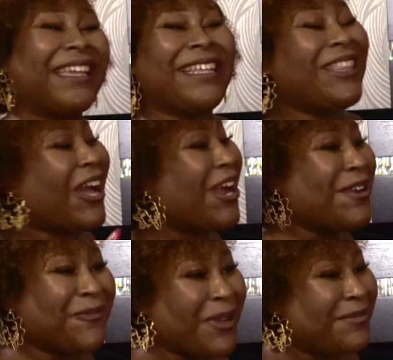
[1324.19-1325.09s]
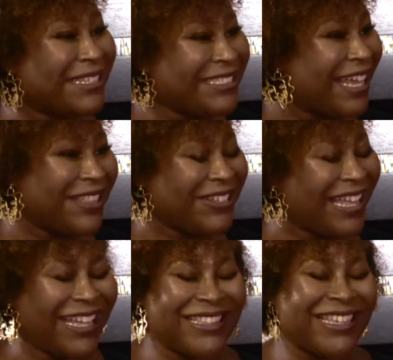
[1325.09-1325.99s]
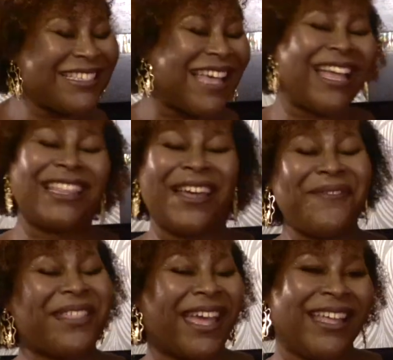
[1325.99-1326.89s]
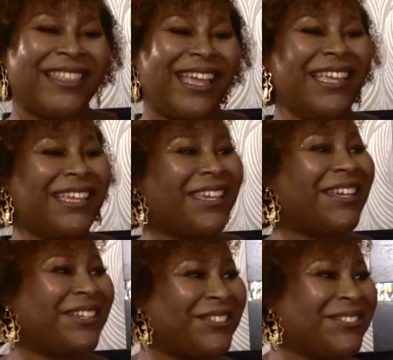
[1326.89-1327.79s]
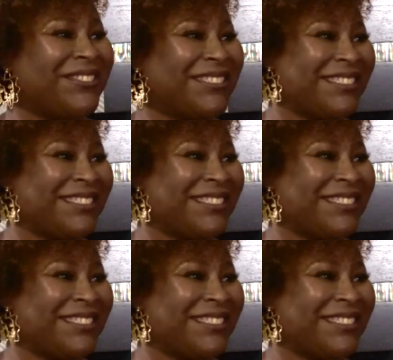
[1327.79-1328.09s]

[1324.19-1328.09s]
we can learn from each other like this. I love that. Thank you.